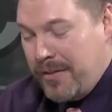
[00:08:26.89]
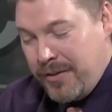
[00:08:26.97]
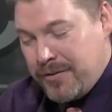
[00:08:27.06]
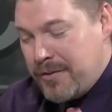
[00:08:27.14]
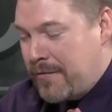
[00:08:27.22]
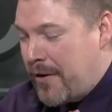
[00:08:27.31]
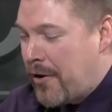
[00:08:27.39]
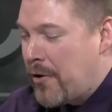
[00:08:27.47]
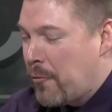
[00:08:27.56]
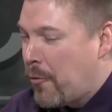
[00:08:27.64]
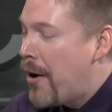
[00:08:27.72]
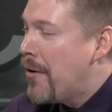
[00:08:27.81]
There's a very
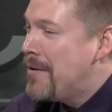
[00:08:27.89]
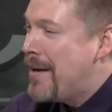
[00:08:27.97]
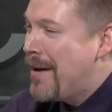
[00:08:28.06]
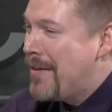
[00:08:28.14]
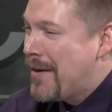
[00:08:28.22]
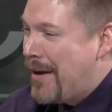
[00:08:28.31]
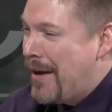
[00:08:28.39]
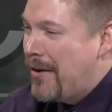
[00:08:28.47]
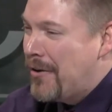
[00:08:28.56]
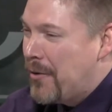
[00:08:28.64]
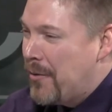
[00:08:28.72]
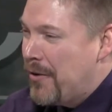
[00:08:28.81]
rare day on the
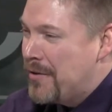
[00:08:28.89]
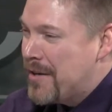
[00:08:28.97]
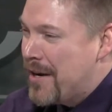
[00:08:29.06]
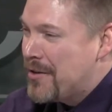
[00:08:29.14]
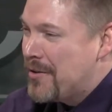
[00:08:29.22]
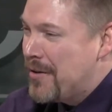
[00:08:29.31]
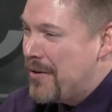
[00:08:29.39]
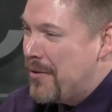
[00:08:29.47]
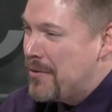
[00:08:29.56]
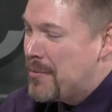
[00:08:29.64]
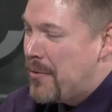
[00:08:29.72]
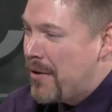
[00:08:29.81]
calendar when there's actually
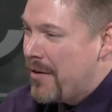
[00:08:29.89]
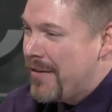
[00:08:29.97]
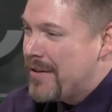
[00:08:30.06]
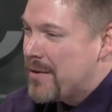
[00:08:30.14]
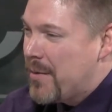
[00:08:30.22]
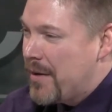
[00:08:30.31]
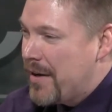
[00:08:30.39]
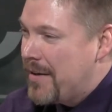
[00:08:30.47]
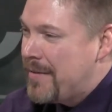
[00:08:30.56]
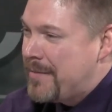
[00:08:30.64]
no sporting events going on.